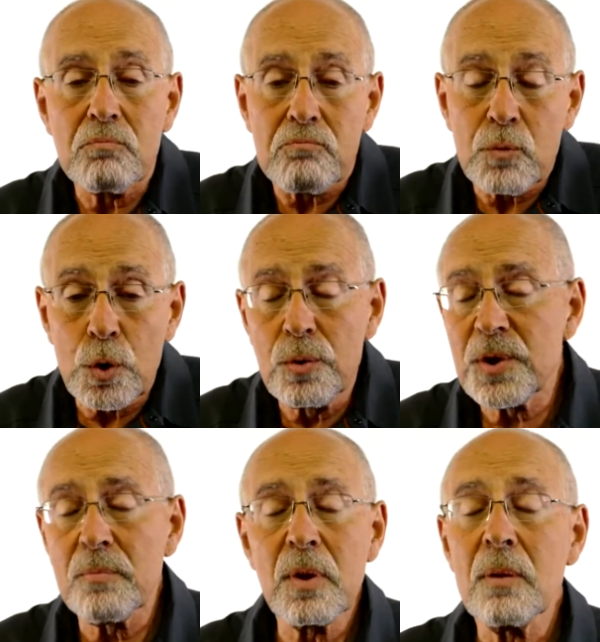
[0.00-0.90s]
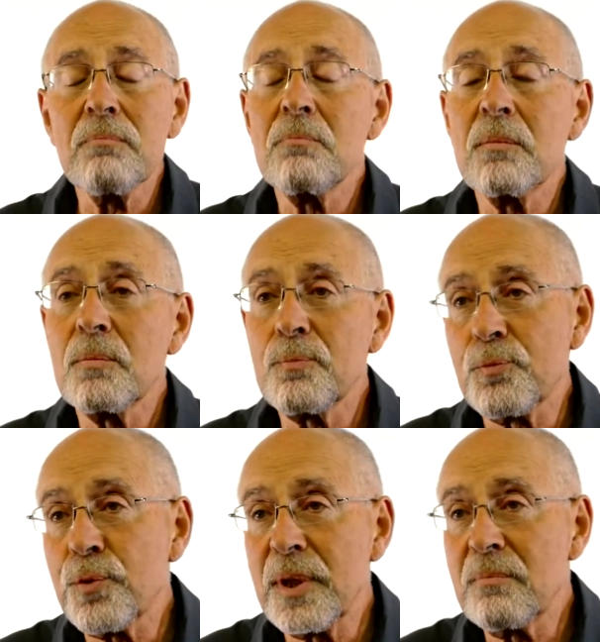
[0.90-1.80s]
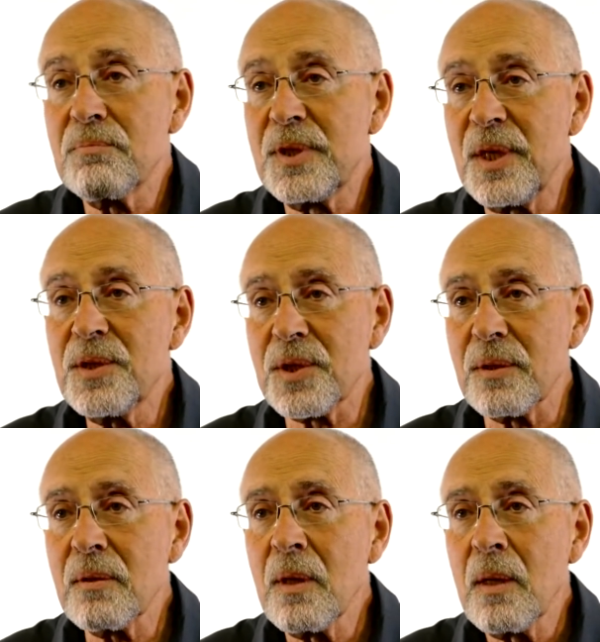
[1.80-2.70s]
usable, pretty decent,